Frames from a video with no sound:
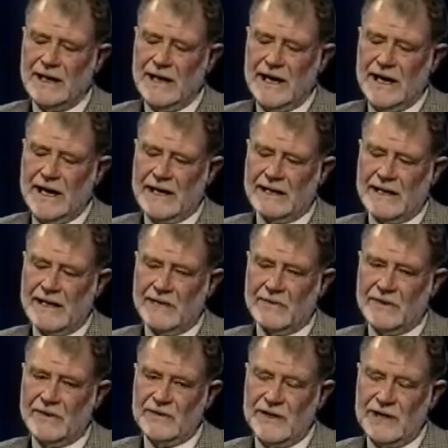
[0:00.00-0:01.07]
And I
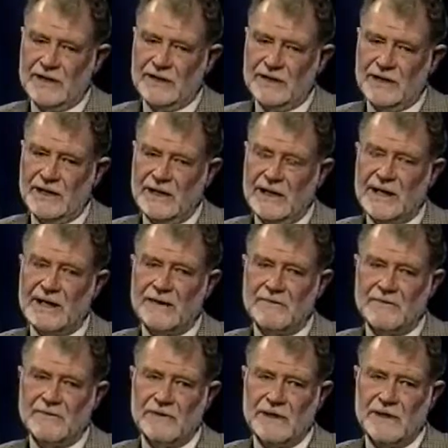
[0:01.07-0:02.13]
would think that in
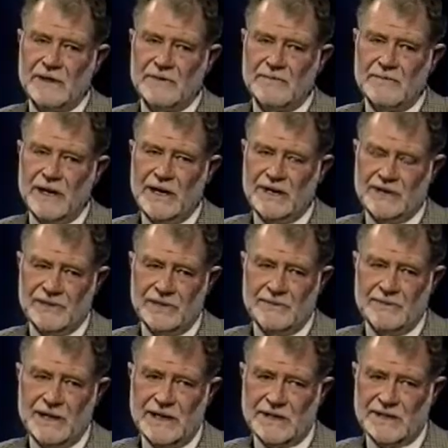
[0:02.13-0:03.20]
every major
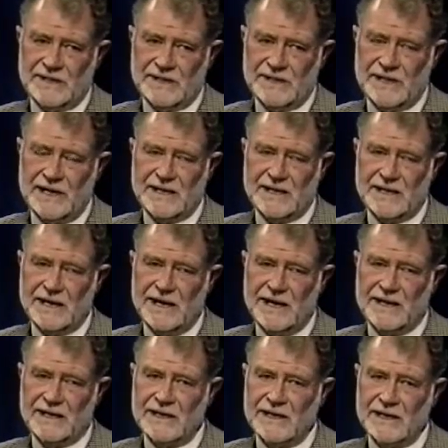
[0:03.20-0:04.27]
medical center,
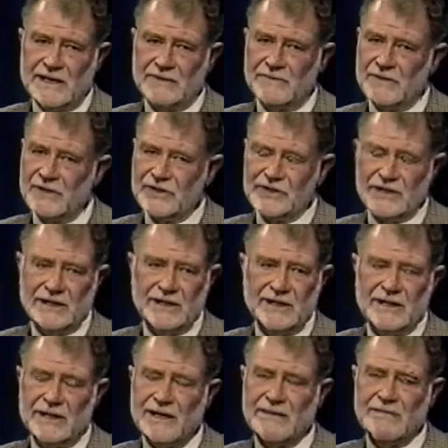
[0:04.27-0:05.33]
and now virtually
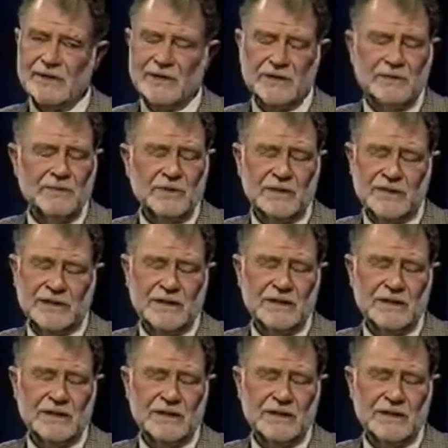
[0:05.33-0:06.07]
in every community